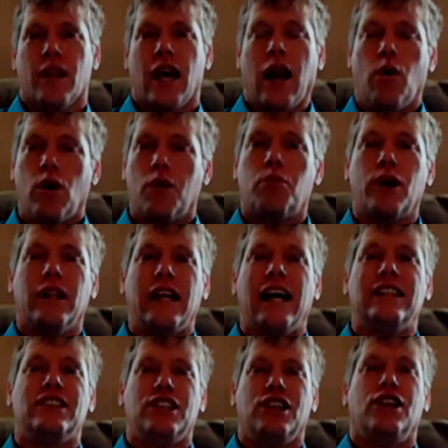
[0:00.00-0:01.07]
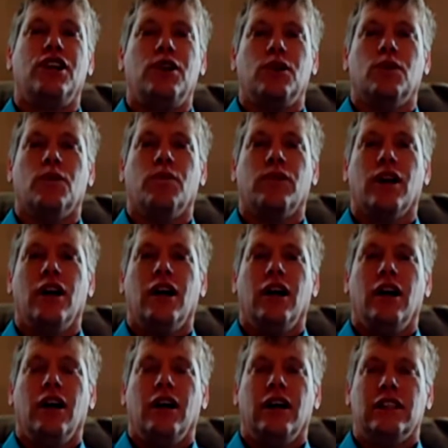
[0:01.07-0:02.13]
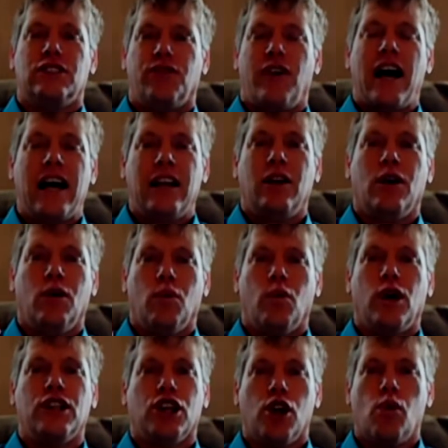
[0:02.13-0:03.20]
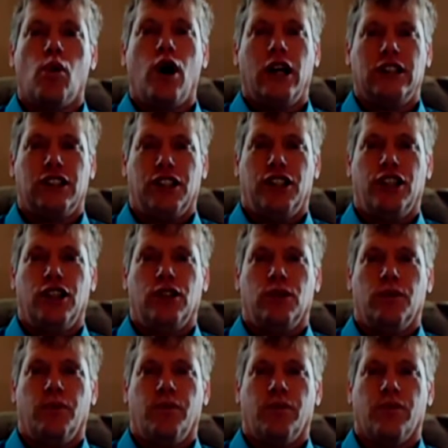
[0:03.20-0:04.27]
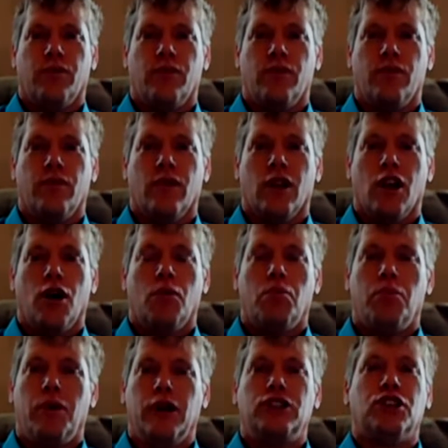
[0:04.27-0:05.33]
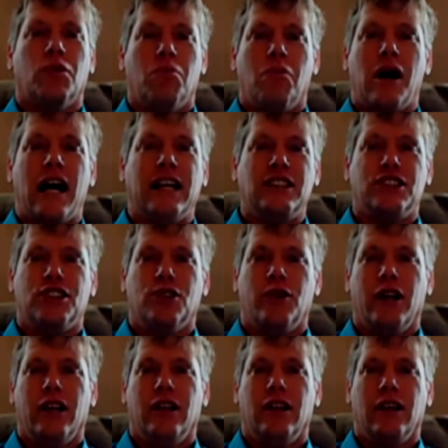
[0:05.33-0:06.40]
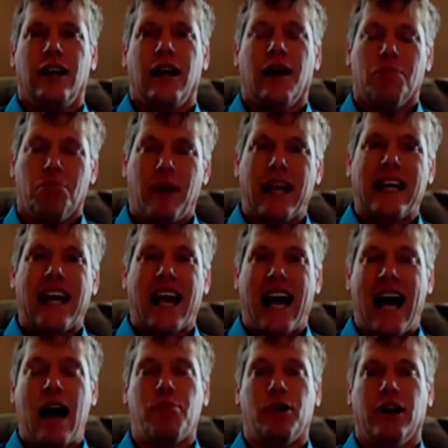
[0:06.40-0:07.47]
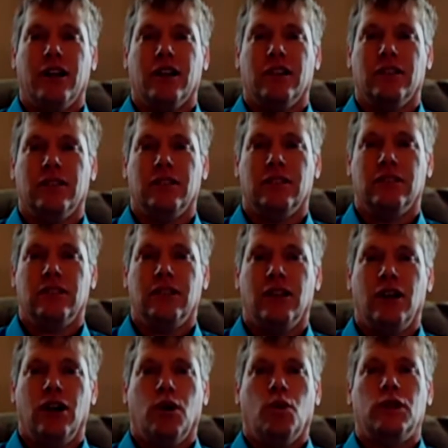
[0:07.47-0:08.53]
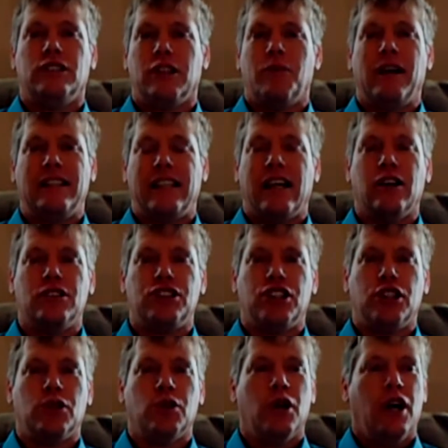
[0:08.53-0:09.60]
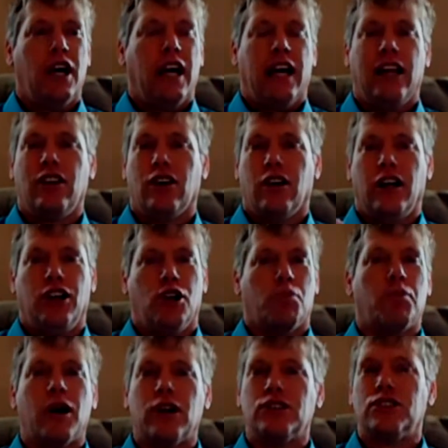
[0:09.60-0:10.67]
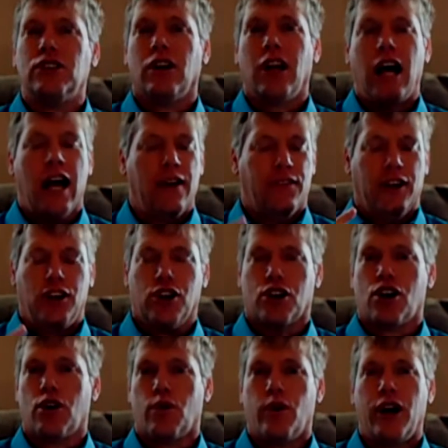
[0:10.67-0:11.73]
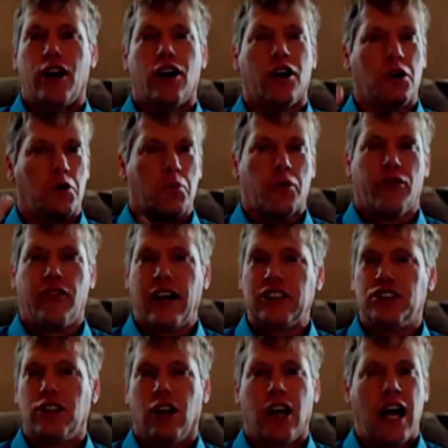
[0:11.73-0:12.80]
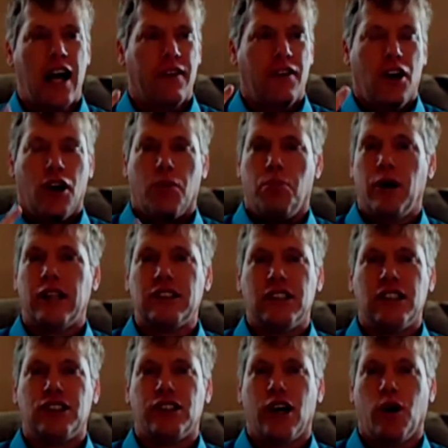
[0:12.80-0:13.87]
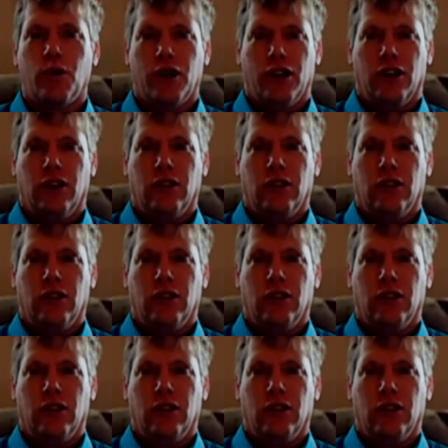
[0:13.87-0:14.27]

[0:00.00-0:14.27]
And I want to bring that to you, is find what you want to do. Put your mind to it. Make it happen. When somebody tells you, either in your personal life, in your career, or your professional life, business owner,